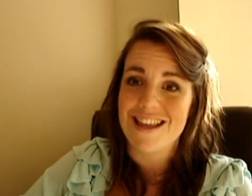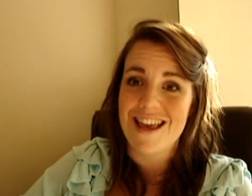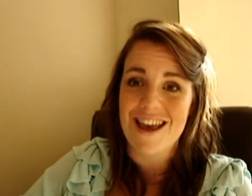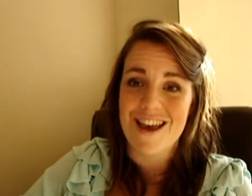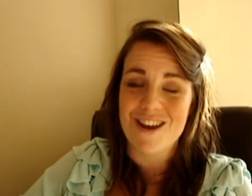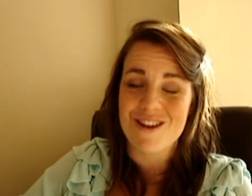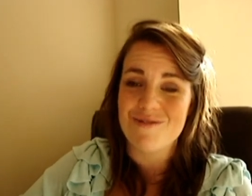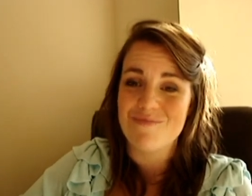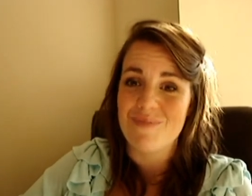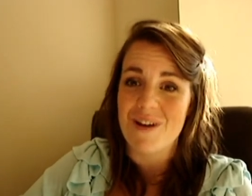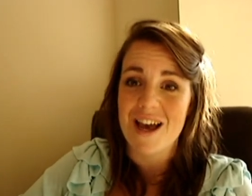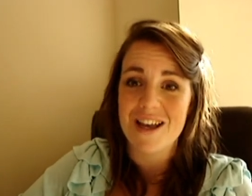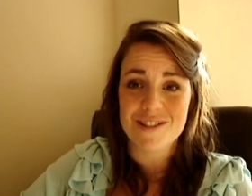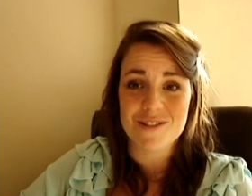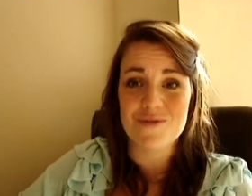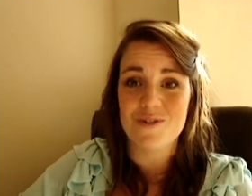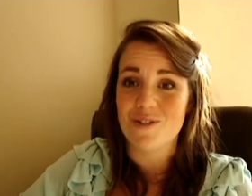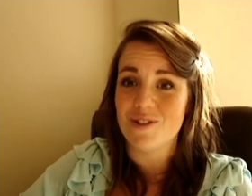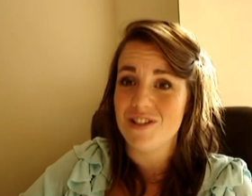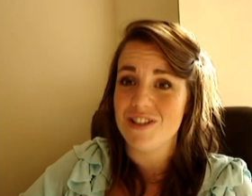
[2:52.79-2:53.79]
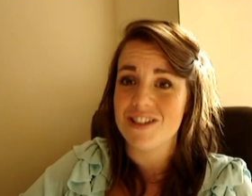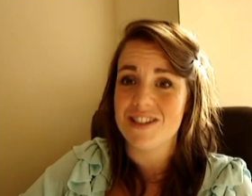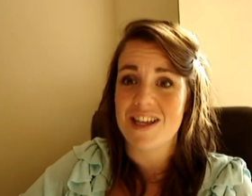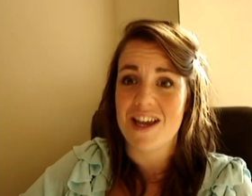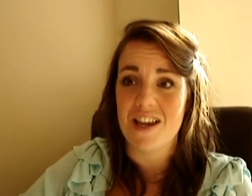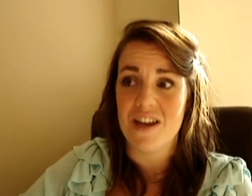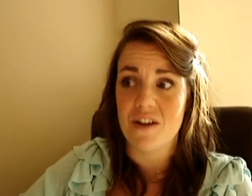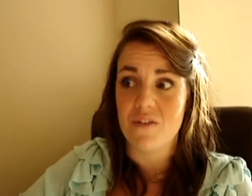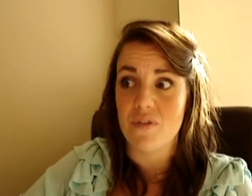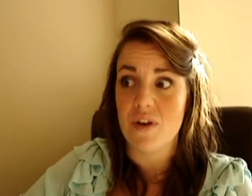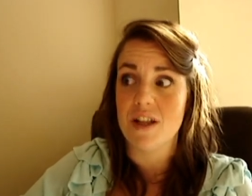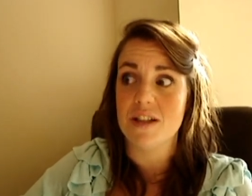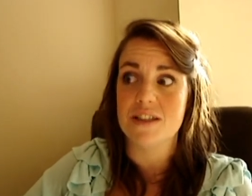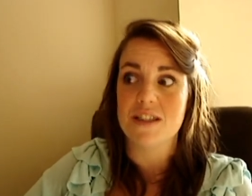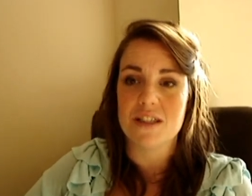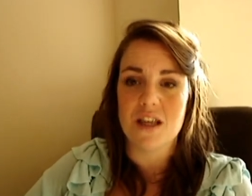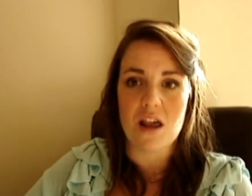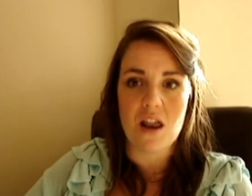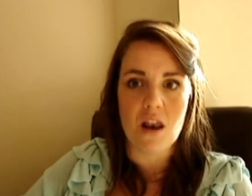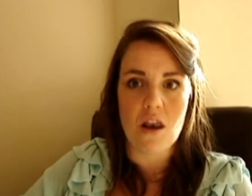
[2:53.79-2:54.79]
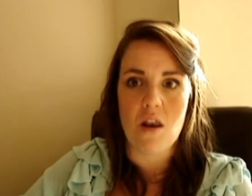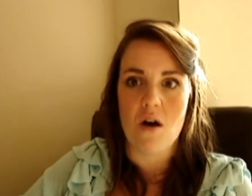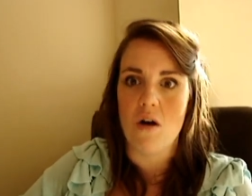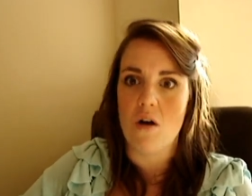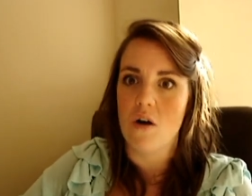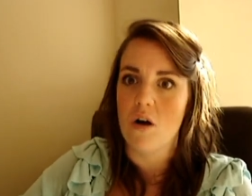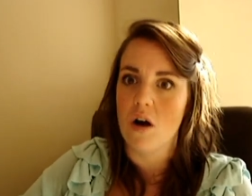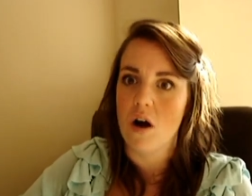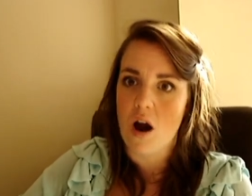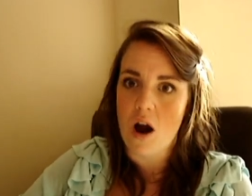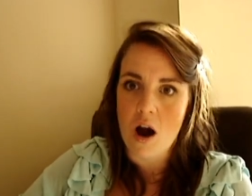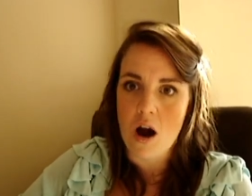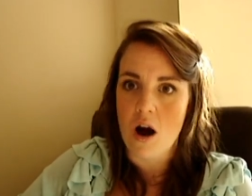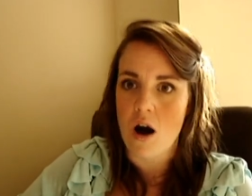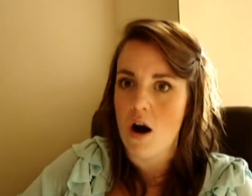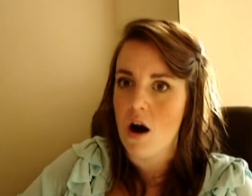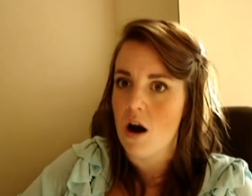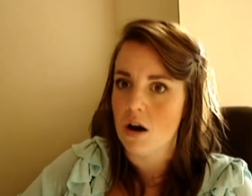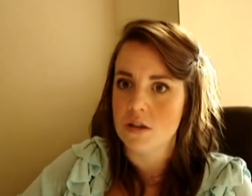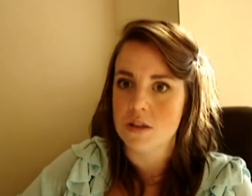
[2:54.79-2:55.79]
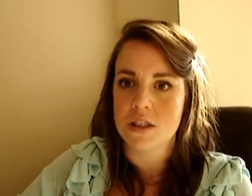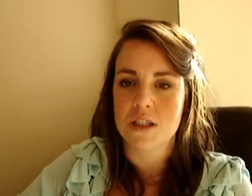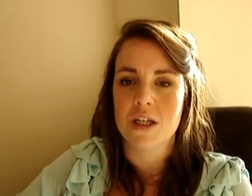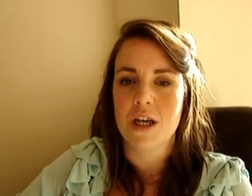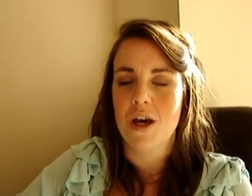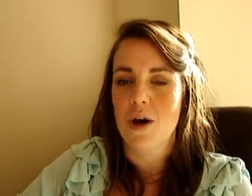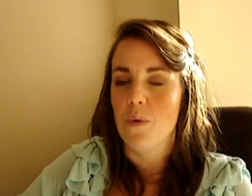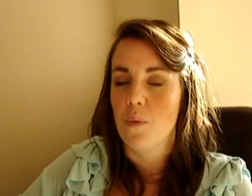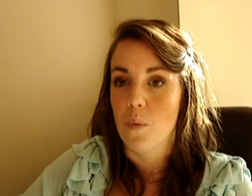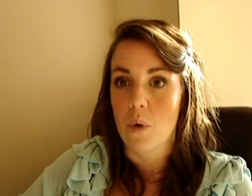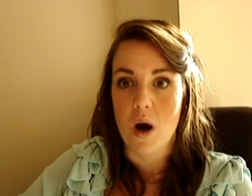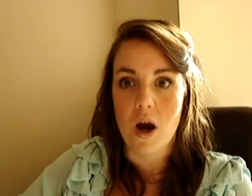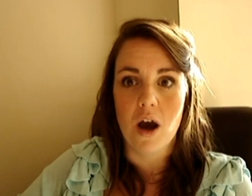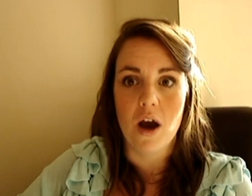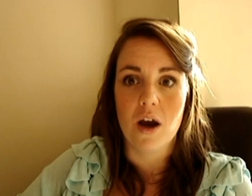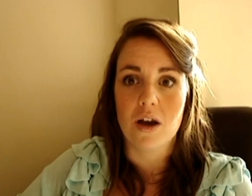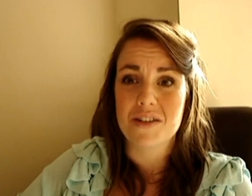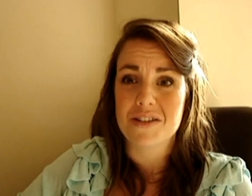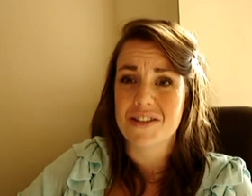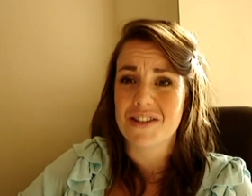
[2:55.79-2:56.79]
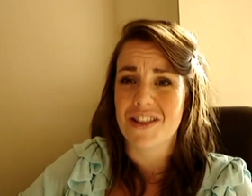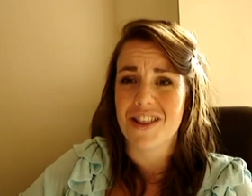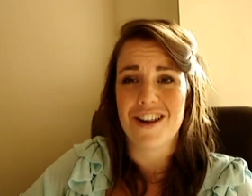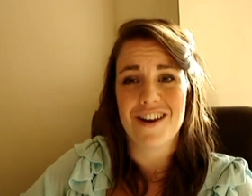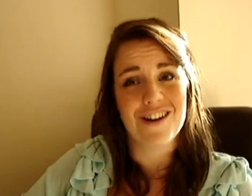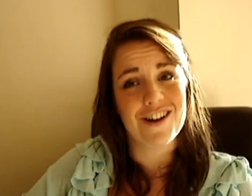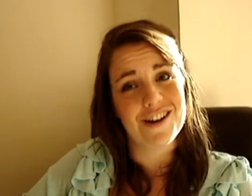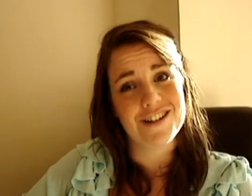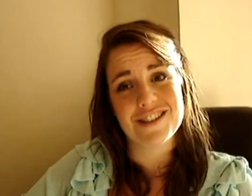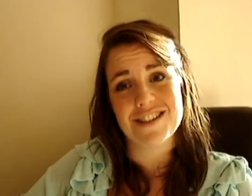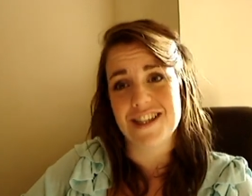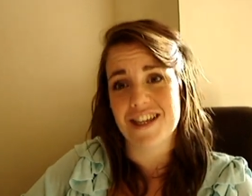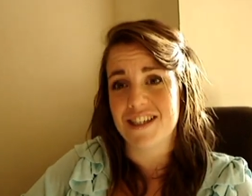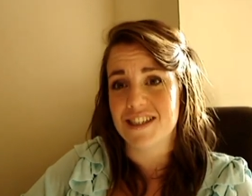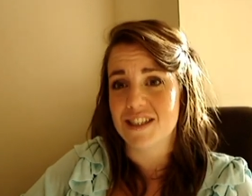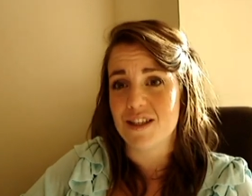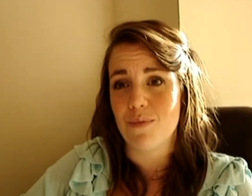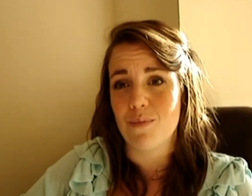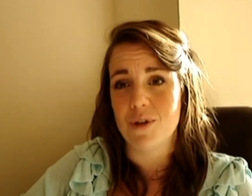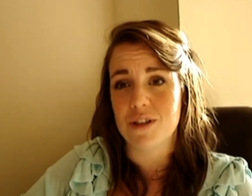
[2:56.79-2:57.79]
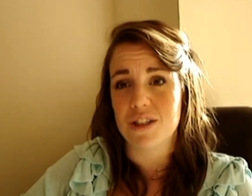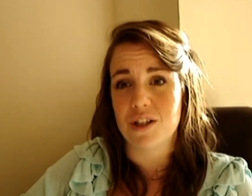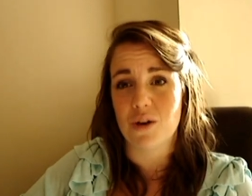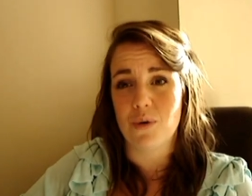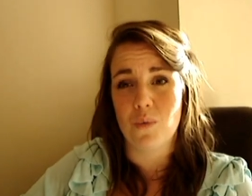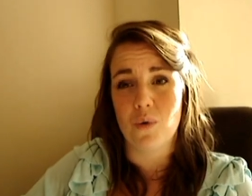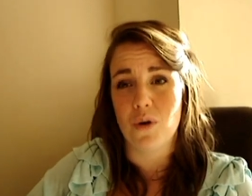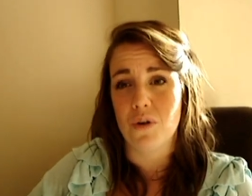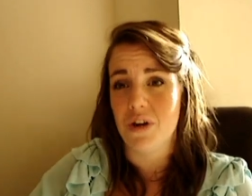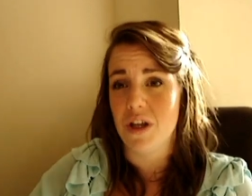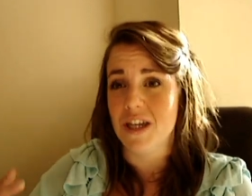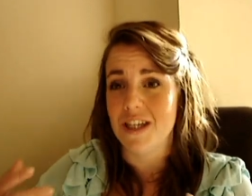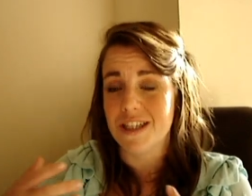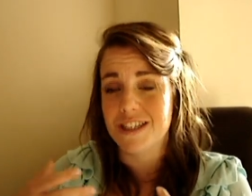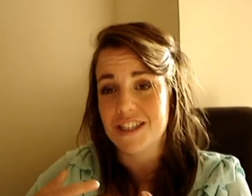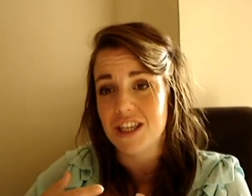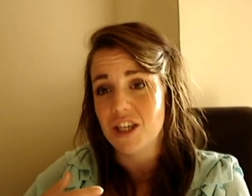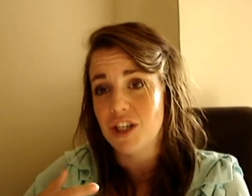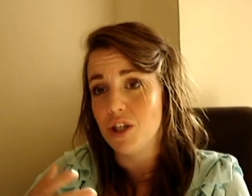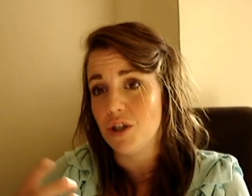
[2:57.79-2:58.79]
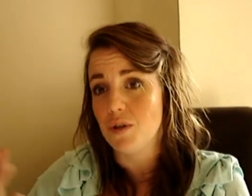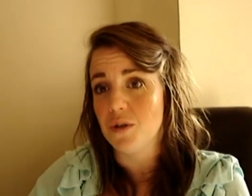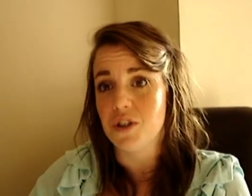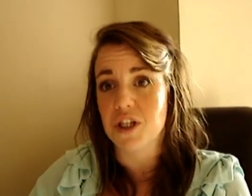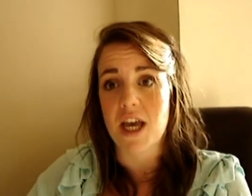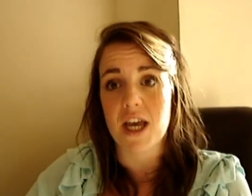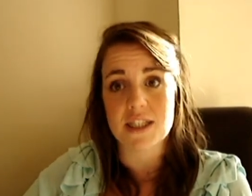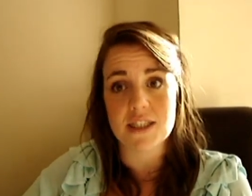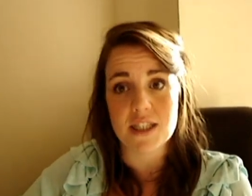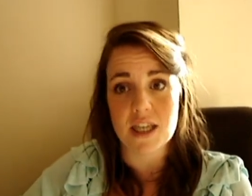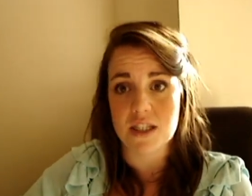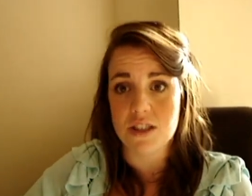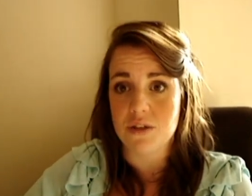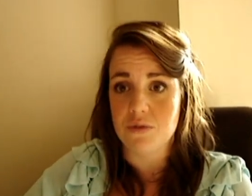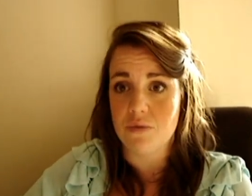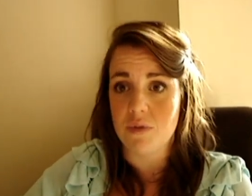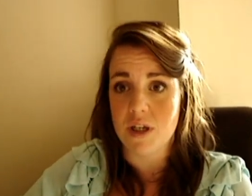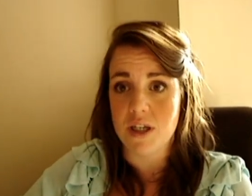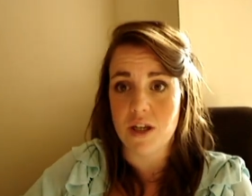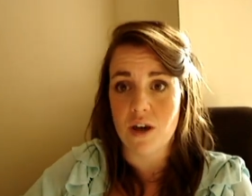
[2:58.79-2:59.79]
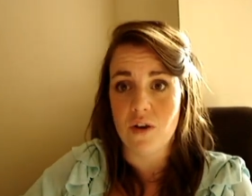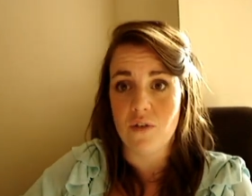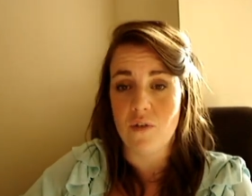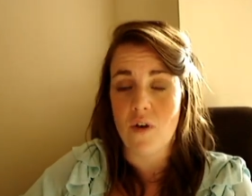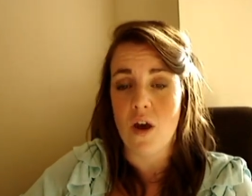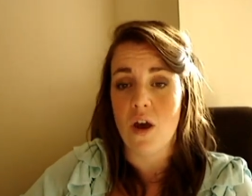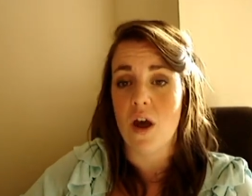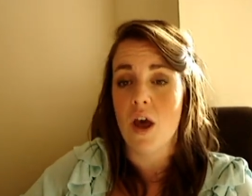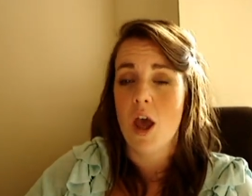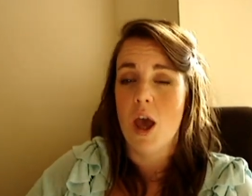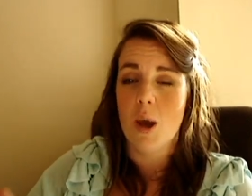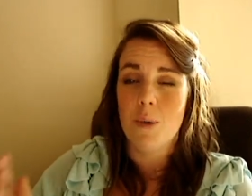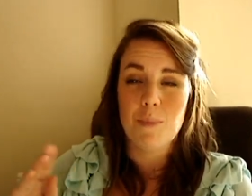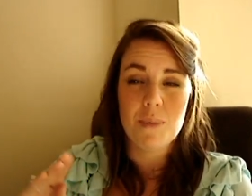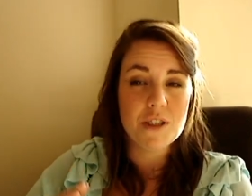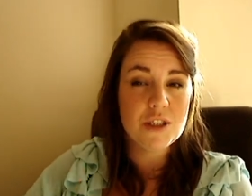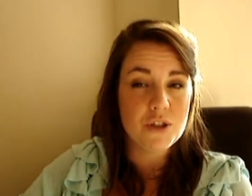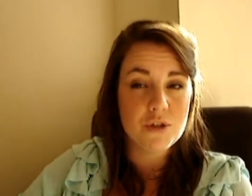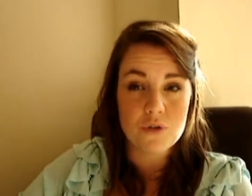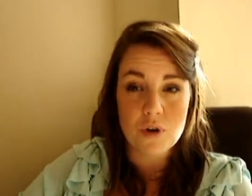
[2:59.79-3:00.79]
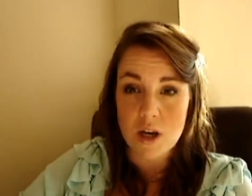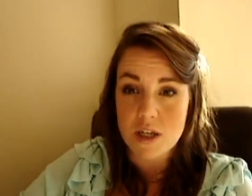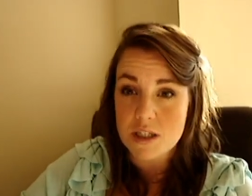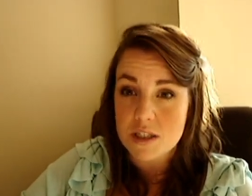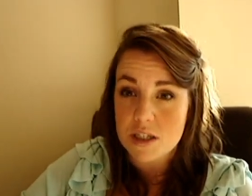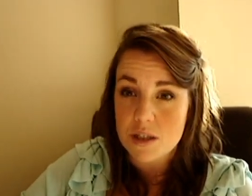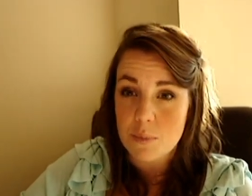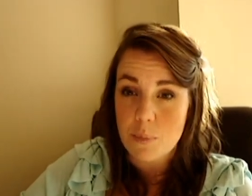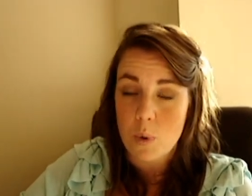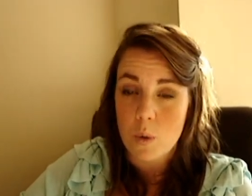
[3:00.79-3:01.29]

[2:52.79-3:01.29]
As I've already said, events are long, hard work, so the last thing someone's going to want is a huge essay to read over. Be straight to the